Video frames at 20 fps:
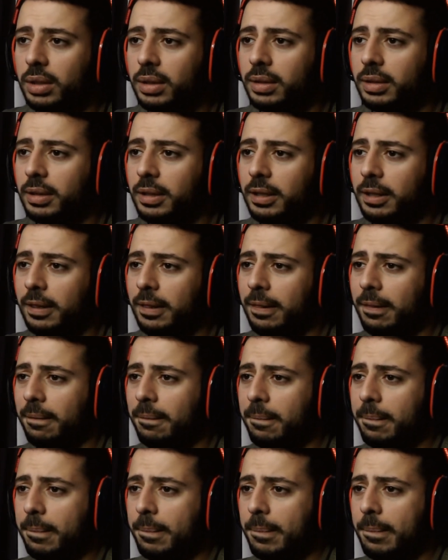
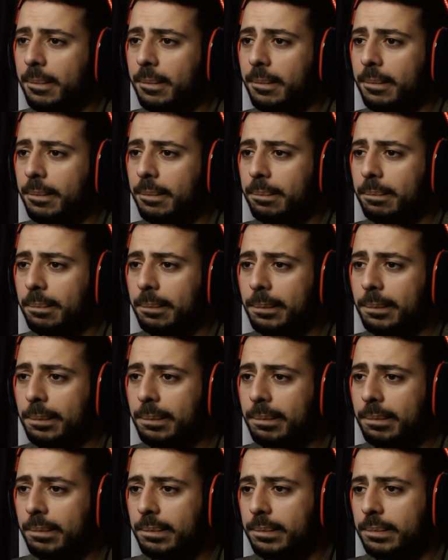
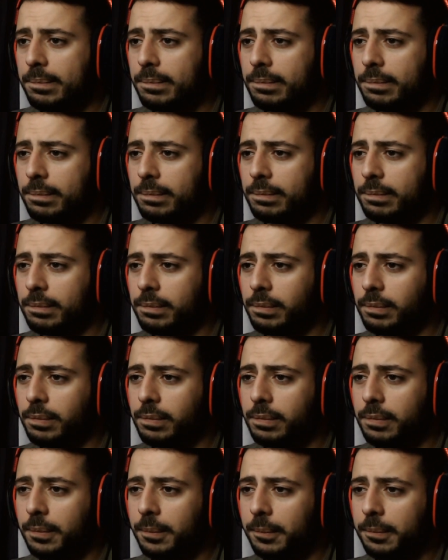
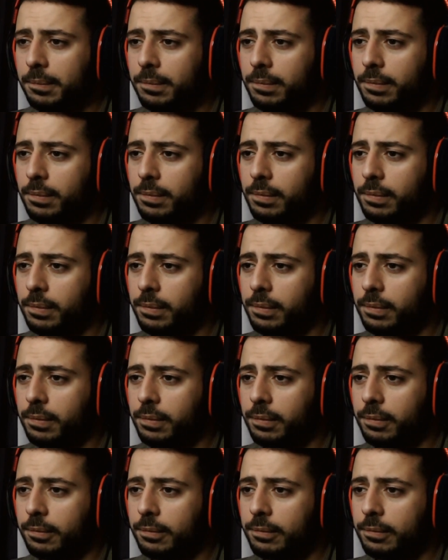
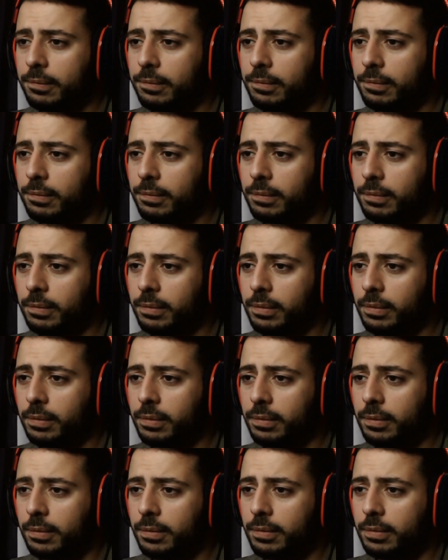
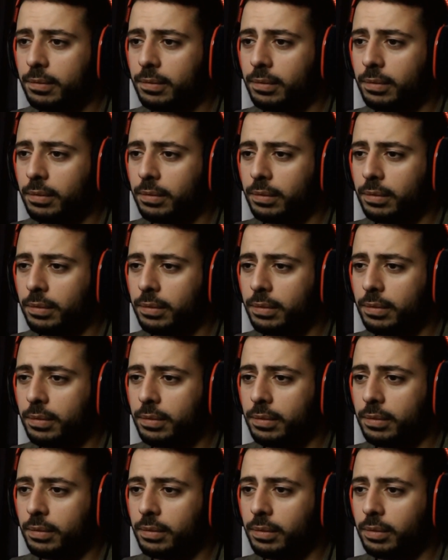
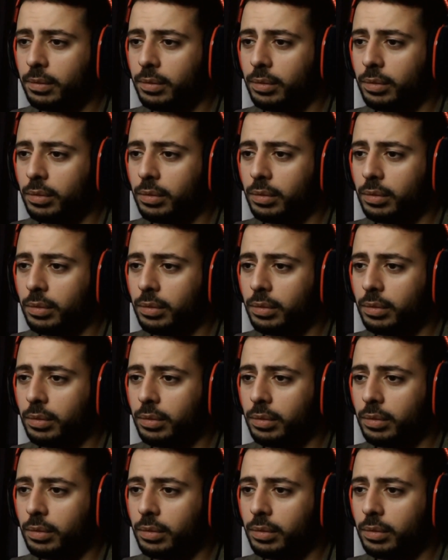(no one is talking)